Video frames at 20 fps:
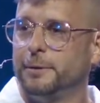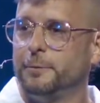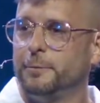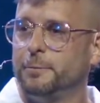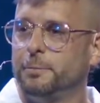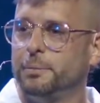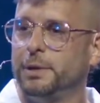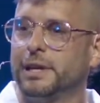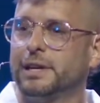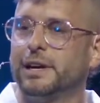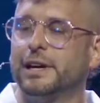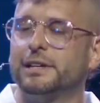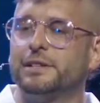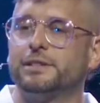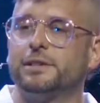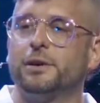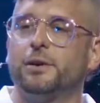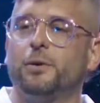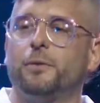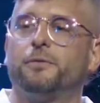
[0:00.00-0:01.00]

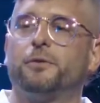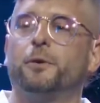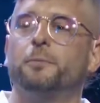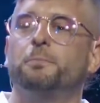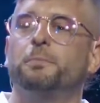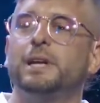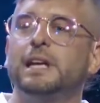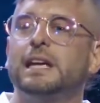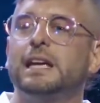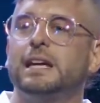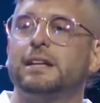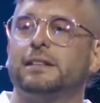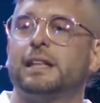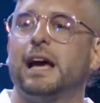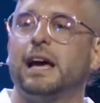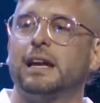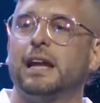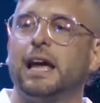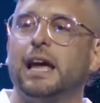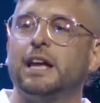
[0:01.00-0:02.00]
Because for me at
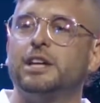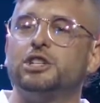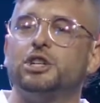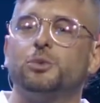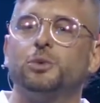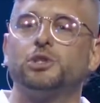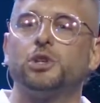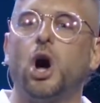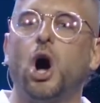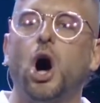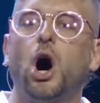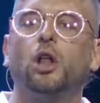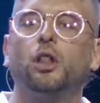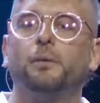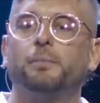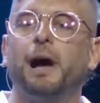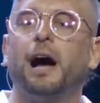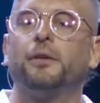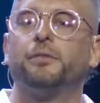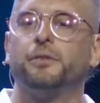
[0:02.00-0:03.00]
that age, it was all
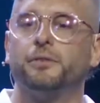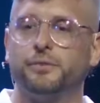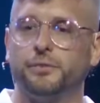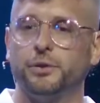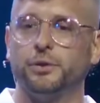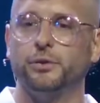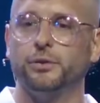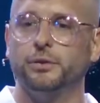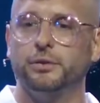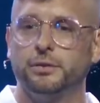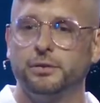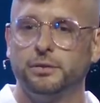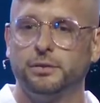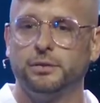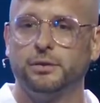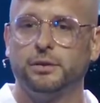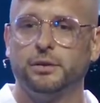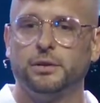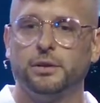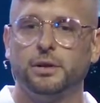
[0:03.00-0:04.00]
about the food.
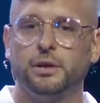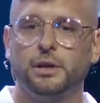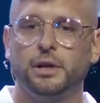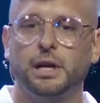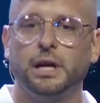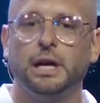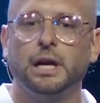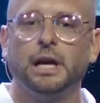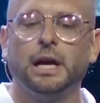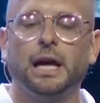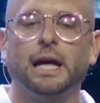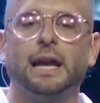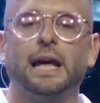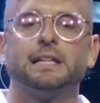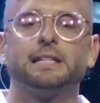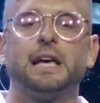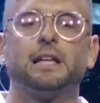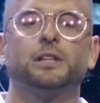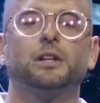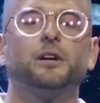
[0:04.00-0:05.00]
And
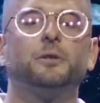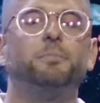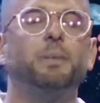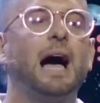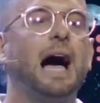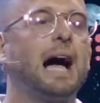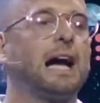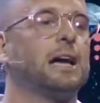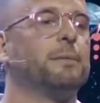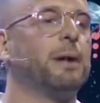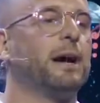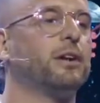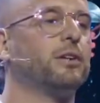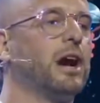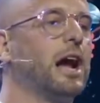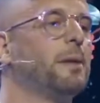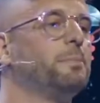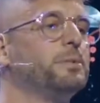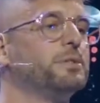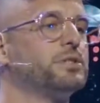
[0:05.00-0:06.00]
as I look back and my
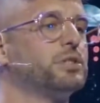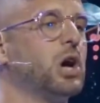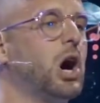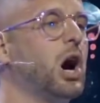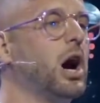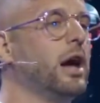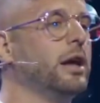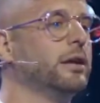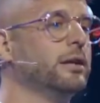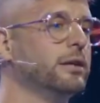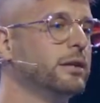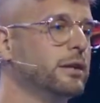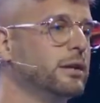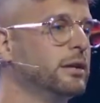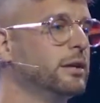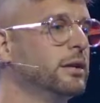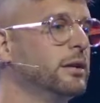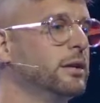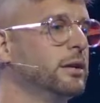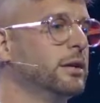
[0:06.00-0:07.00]
grandpa's gone,
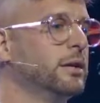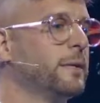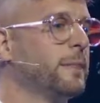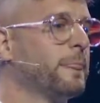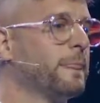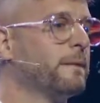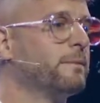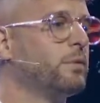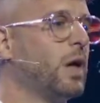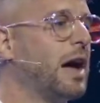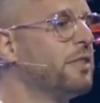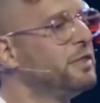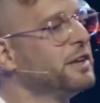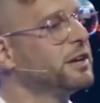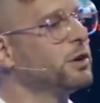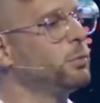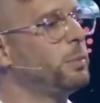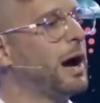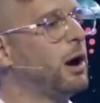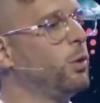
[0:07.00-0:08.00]
I
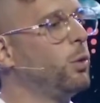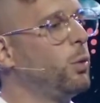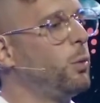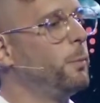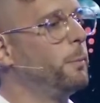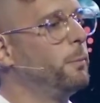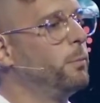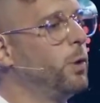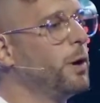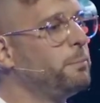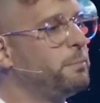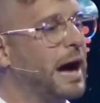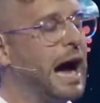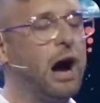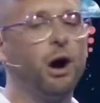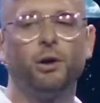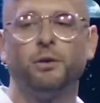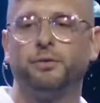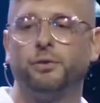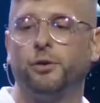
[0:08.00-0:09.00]
think about what
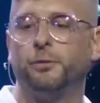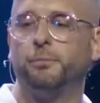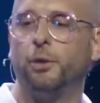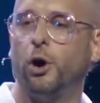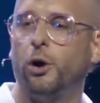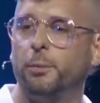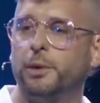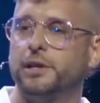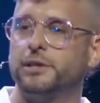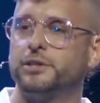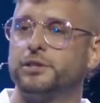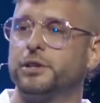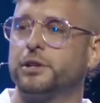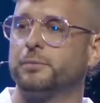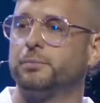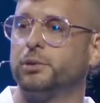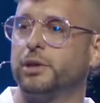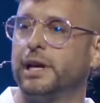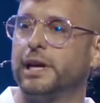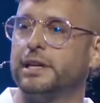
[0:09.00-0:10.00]
powerful moments
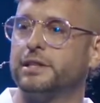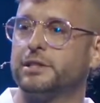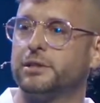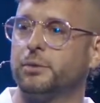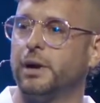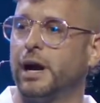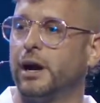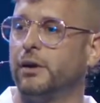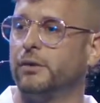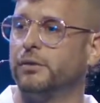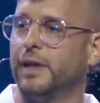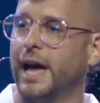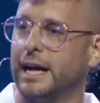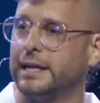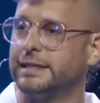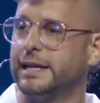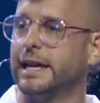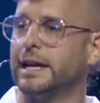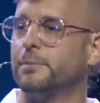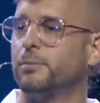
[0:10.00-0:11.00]
took place around
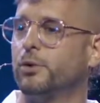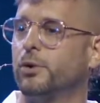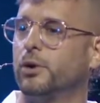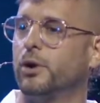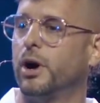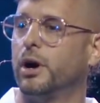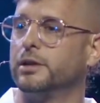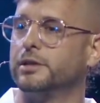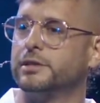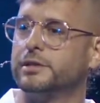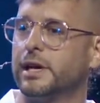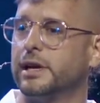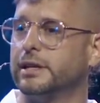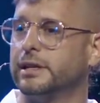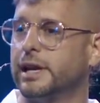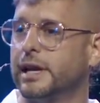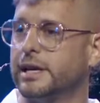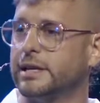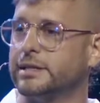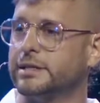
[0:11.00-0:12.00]
that table on
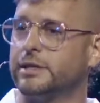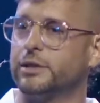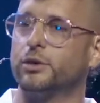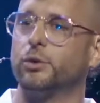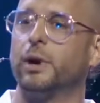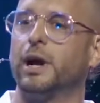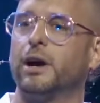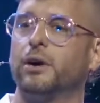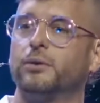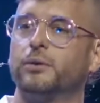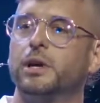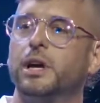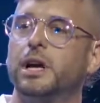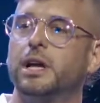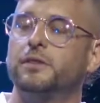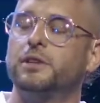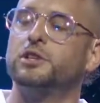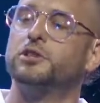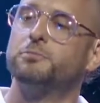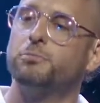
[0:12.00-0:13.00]
Sundays and around
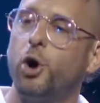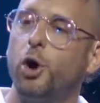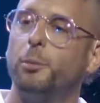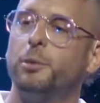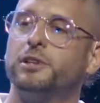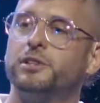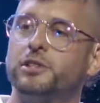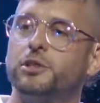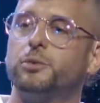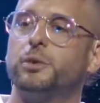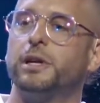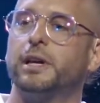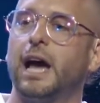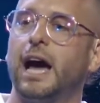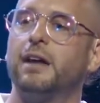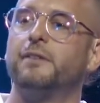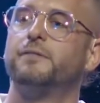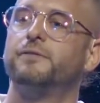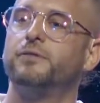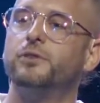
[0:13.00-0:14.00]
these moments that we
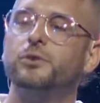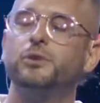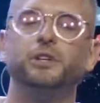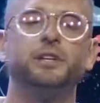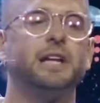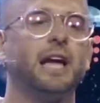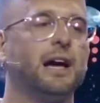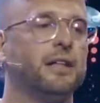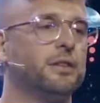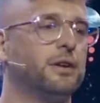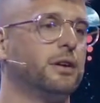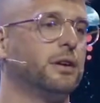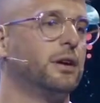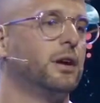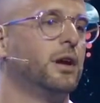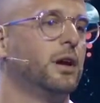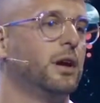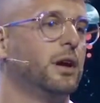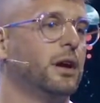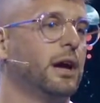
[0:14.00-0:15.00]
had food together
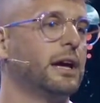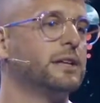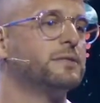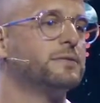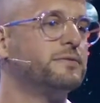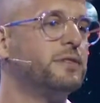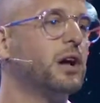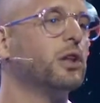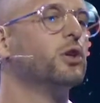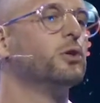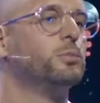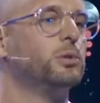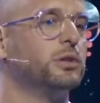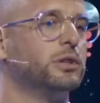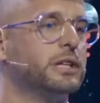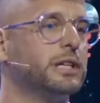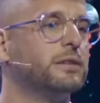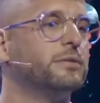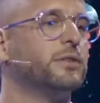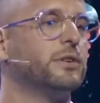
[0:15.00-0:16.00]
as fellow
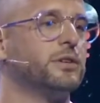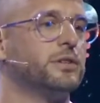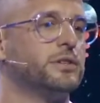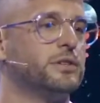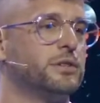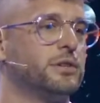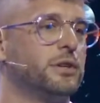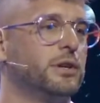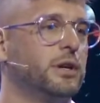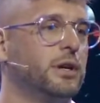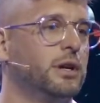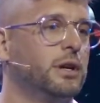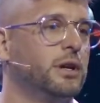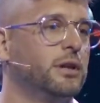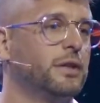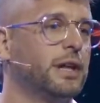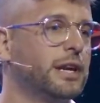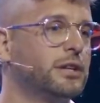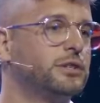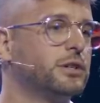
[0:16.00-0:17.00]
believers
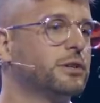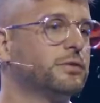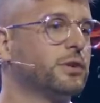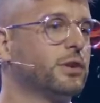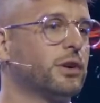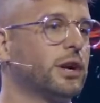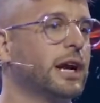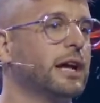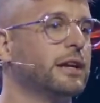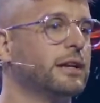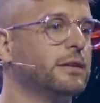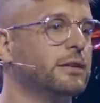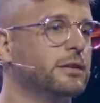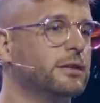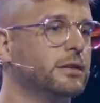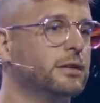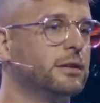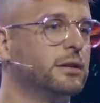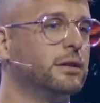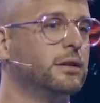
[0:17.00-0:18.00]
that I took for granted.
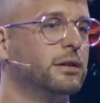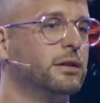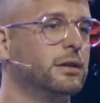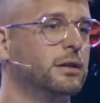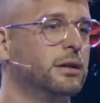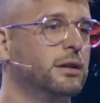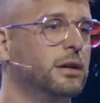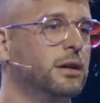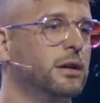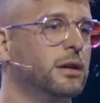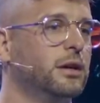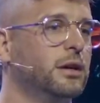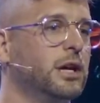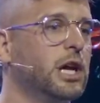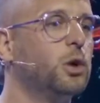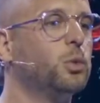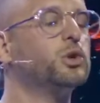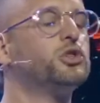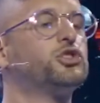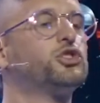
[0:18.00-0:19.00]

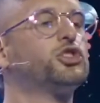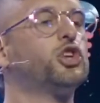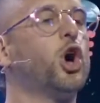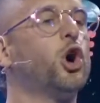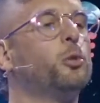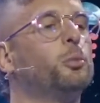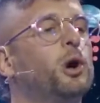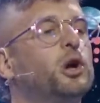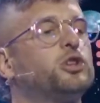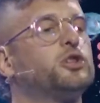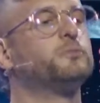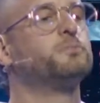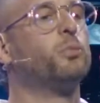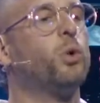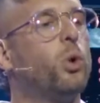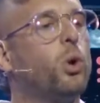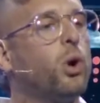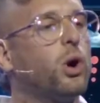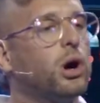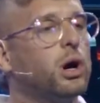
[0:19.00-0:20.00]
It was so much
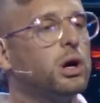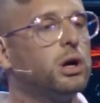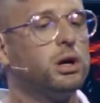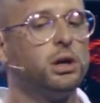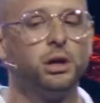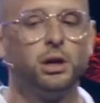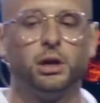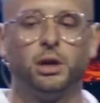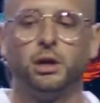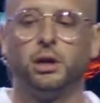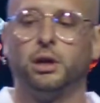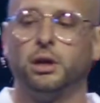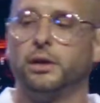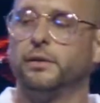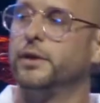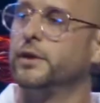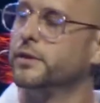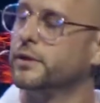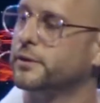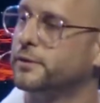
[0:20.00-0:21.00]
more
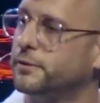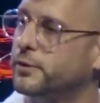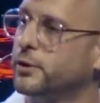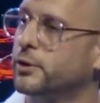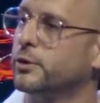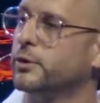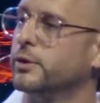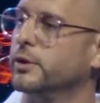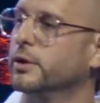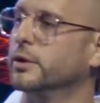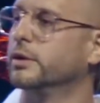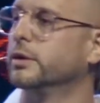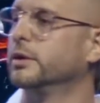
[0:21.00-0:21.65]
than the food.